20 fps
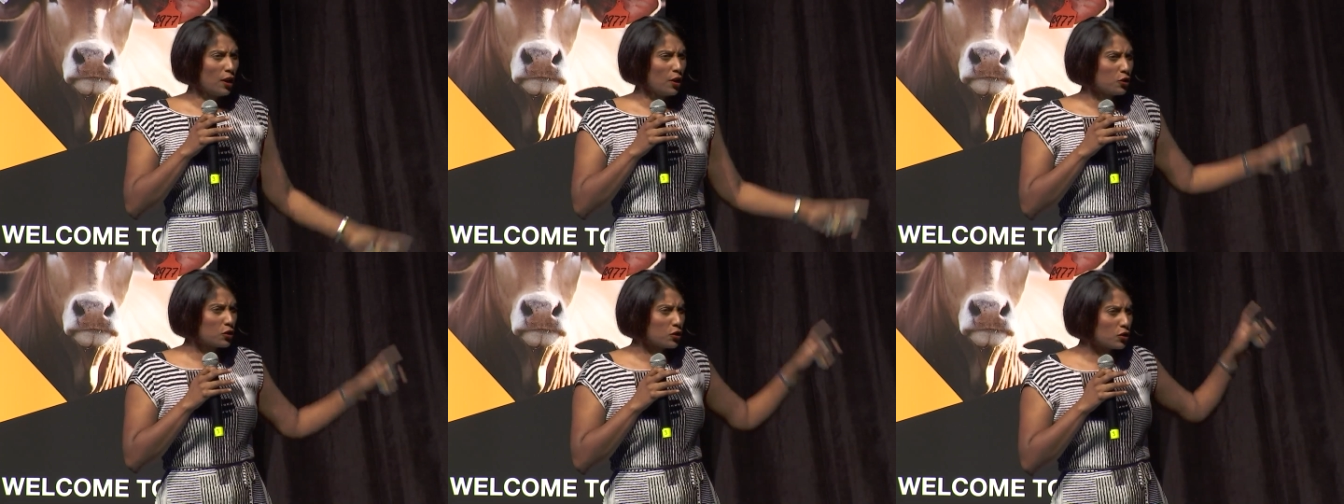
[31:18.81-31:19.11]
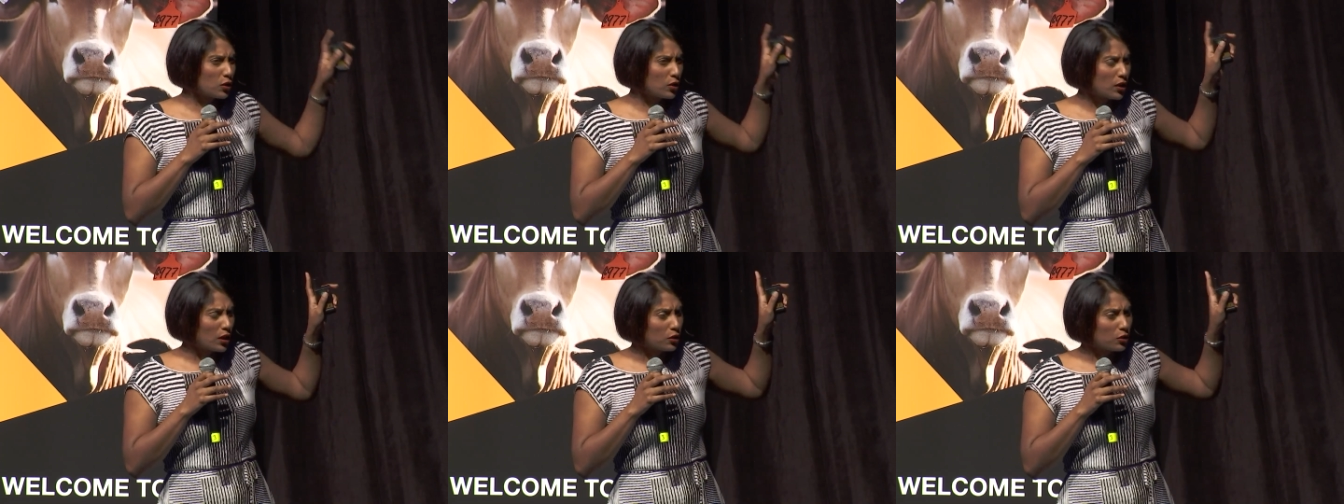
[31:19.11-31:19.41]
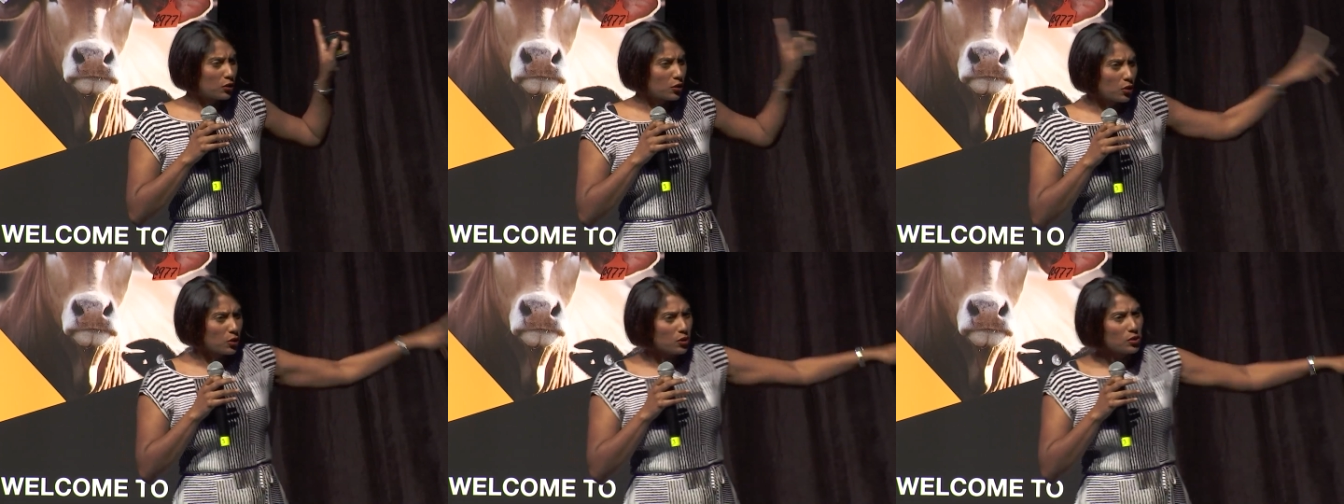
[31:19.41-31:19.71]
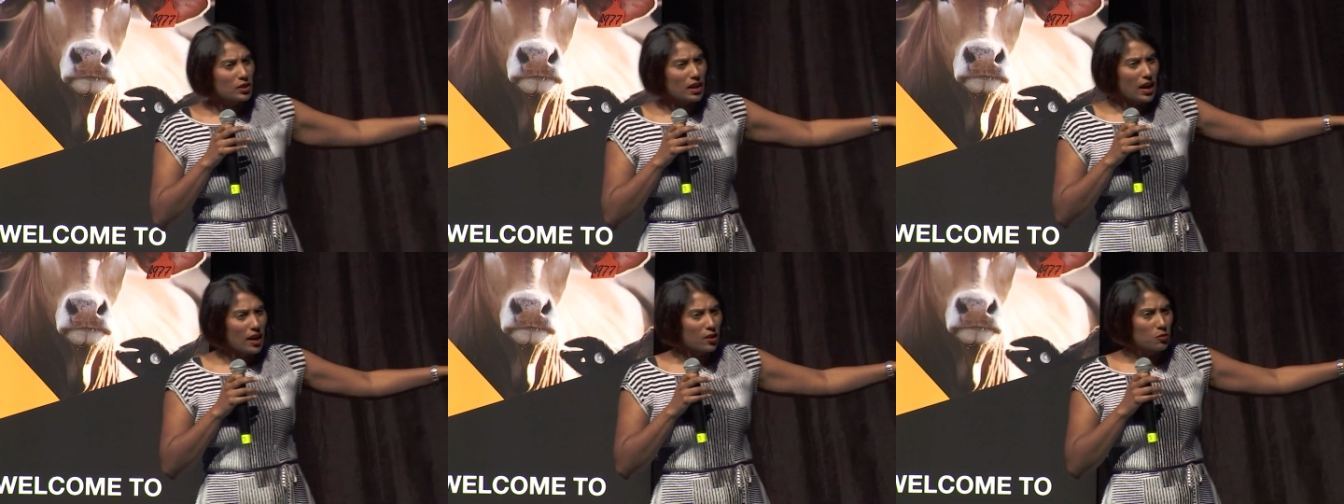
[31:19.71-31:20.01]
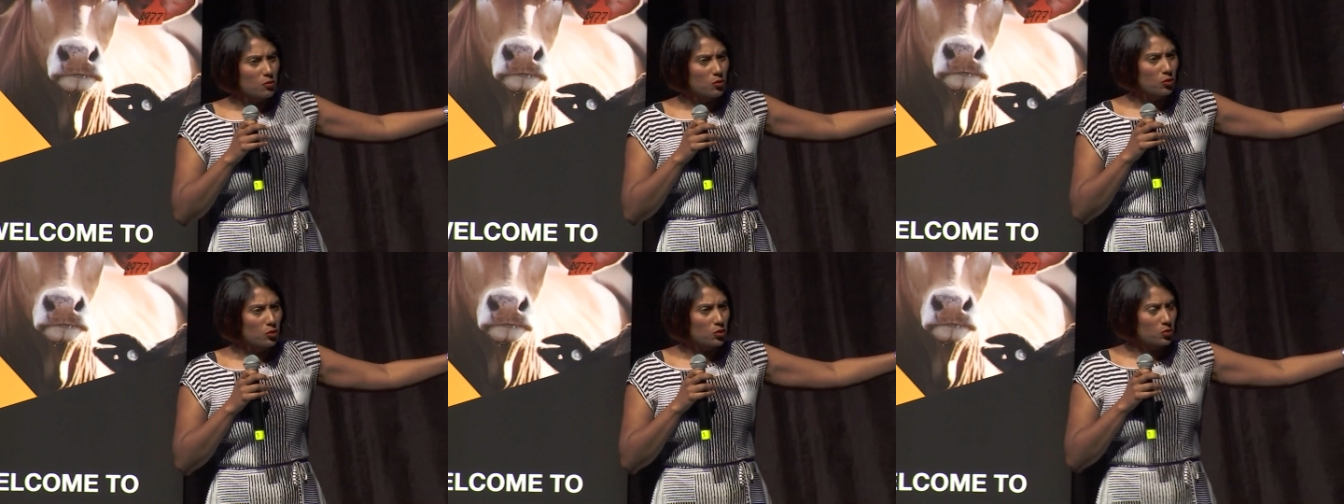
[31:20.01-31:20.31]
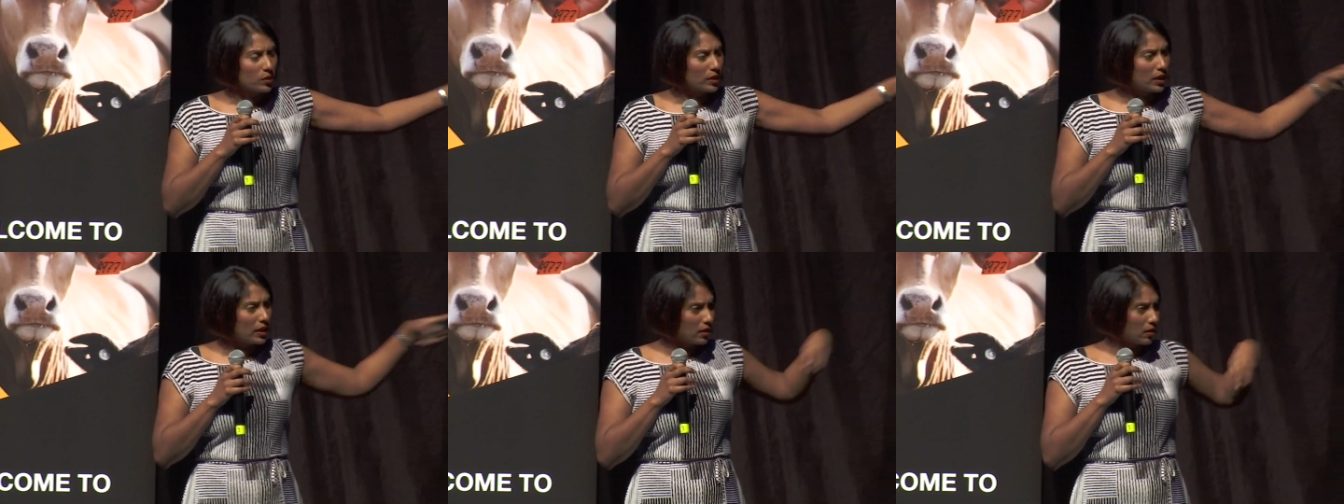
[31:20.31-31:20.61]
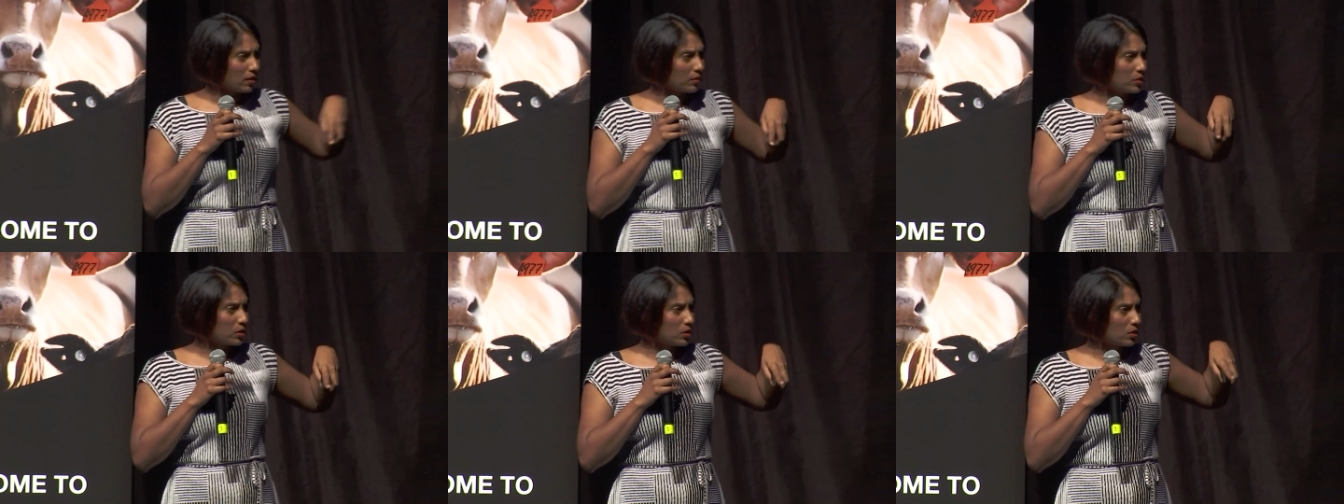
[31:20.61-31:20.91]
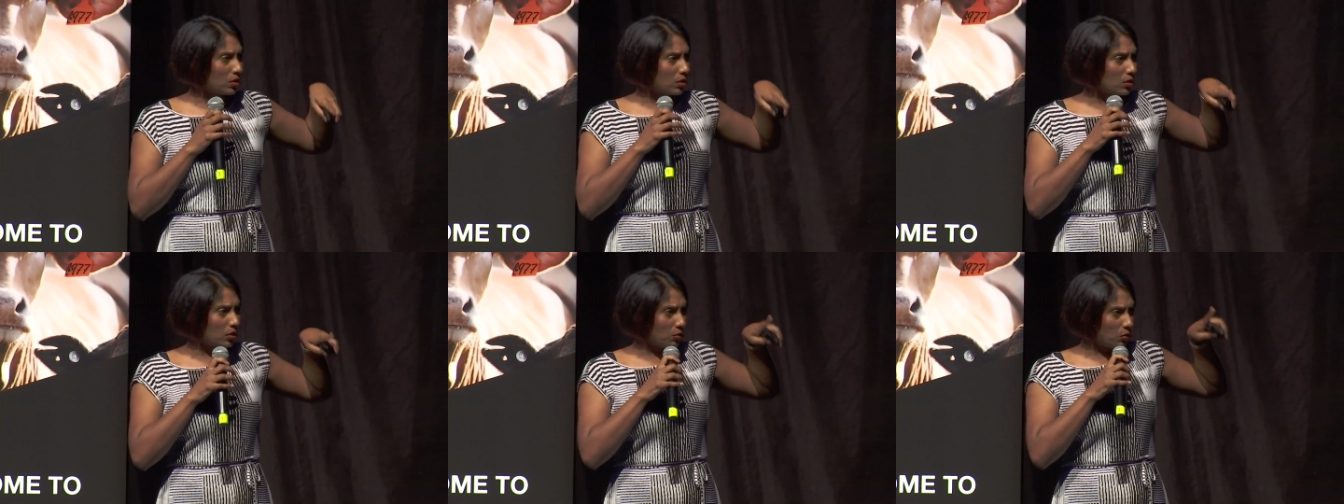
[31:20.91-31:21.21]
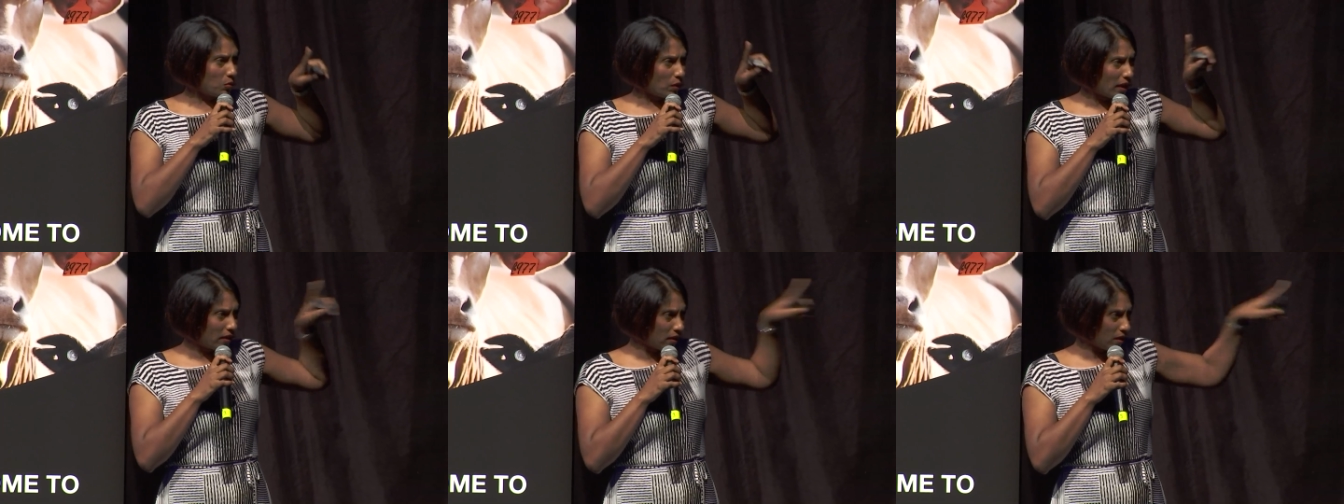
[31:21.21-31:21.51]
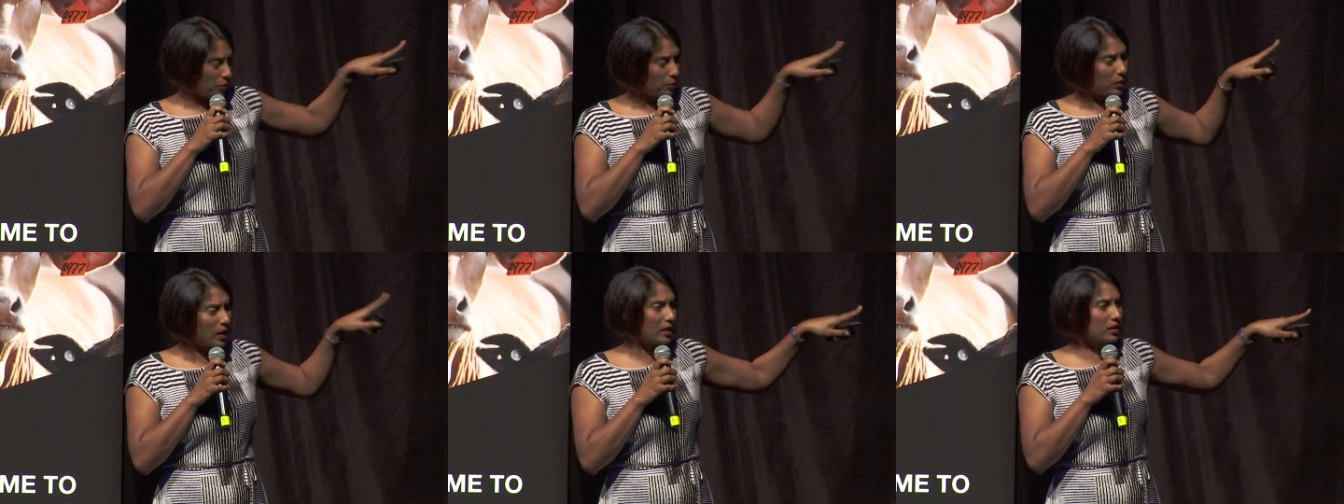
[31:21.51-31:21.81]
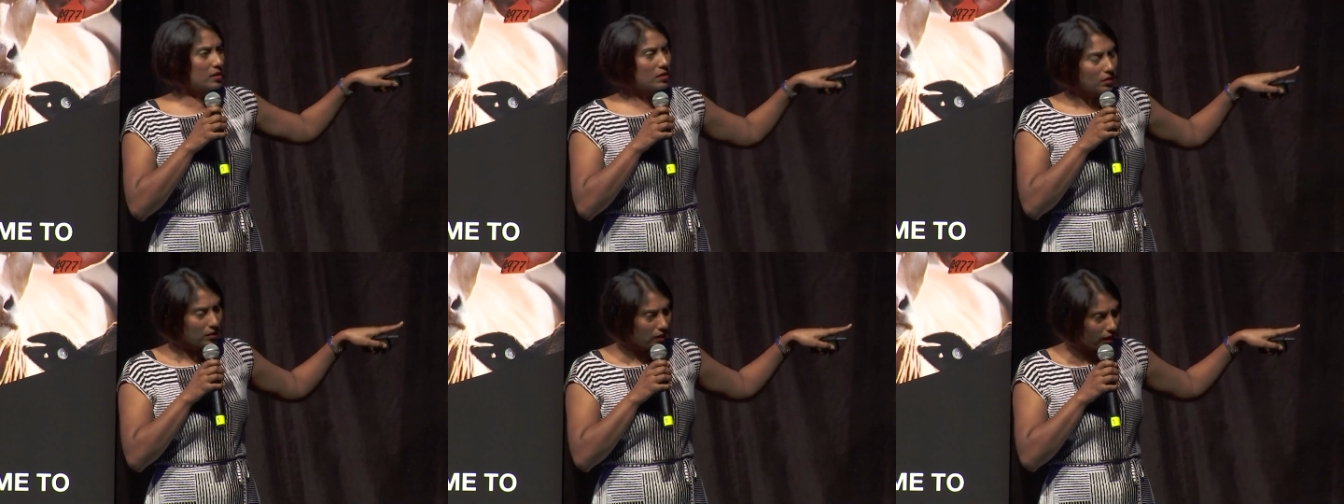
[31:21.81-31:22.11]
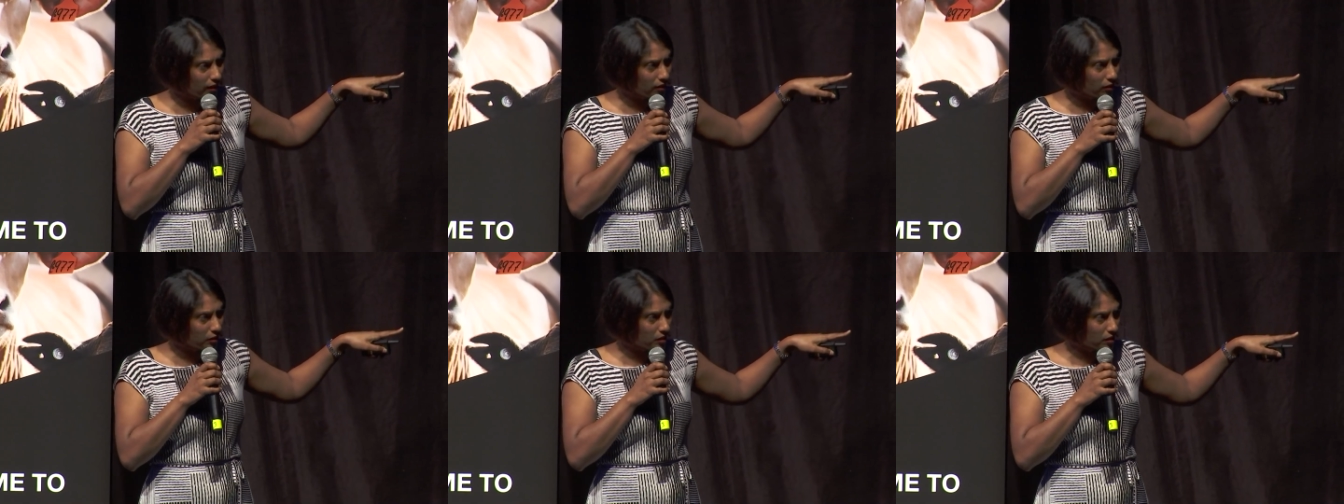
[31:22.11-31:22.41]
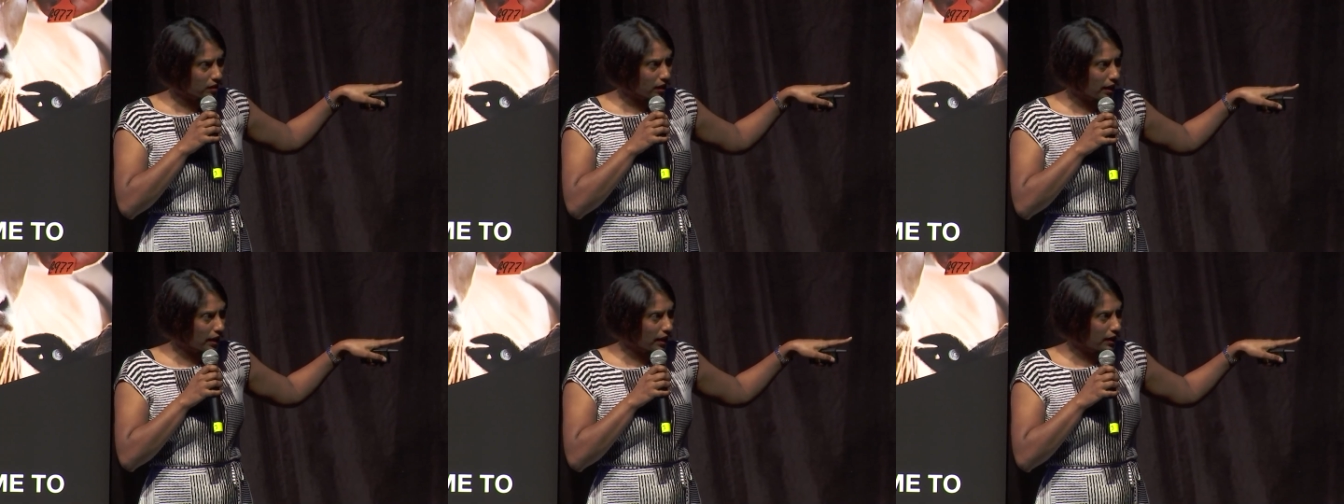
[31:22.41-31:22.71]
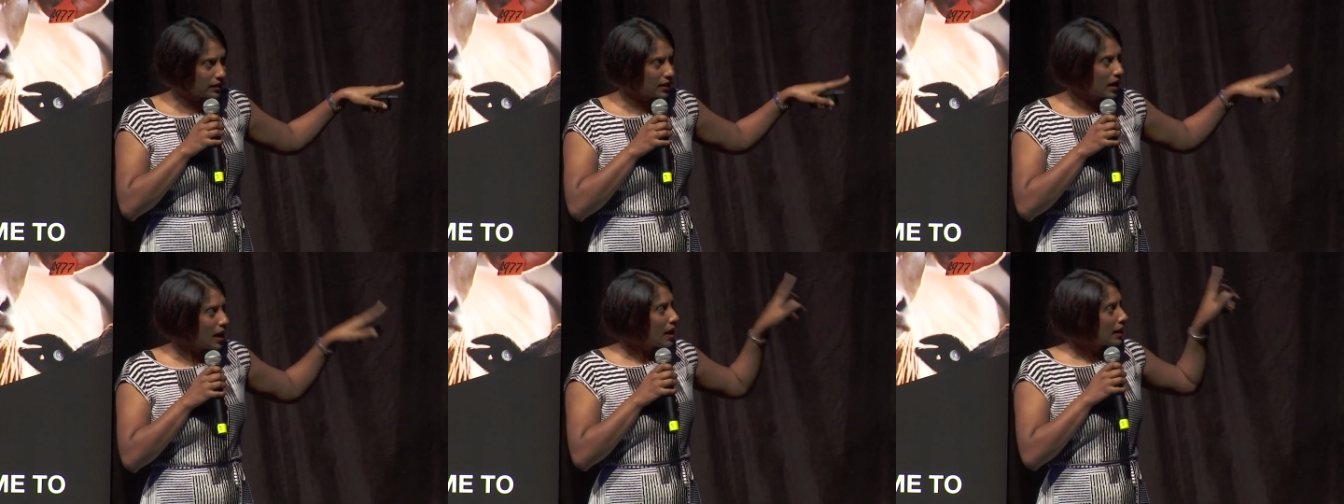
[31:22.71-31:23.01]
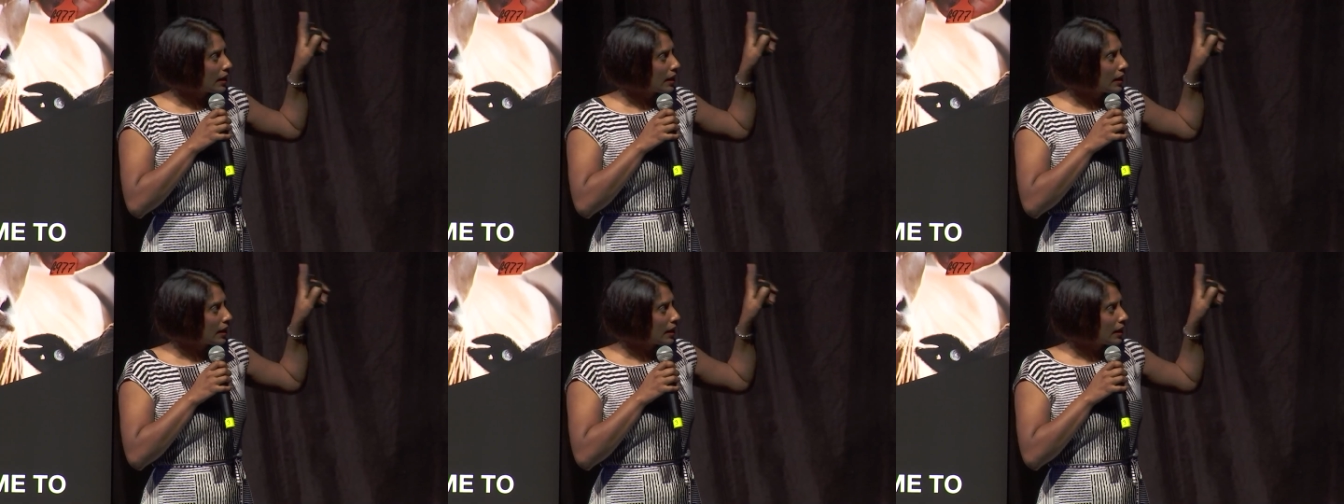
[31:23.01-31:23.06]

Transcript: so that those animals, when they come to you at their peak skeletal size,